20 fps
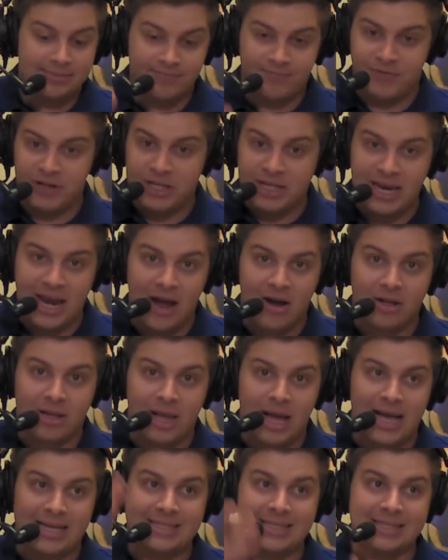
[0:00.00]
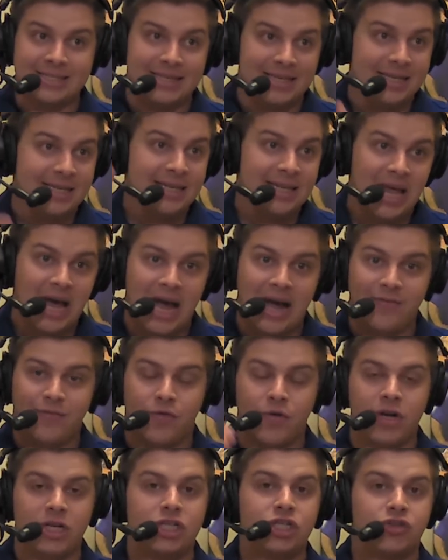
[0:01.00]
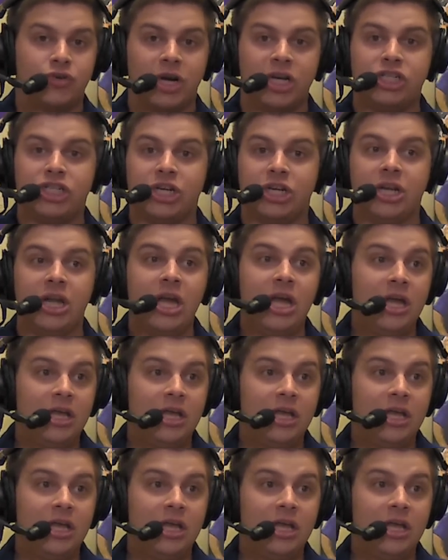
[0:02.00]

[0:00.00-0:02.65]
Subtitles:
filling out classes in line for registration.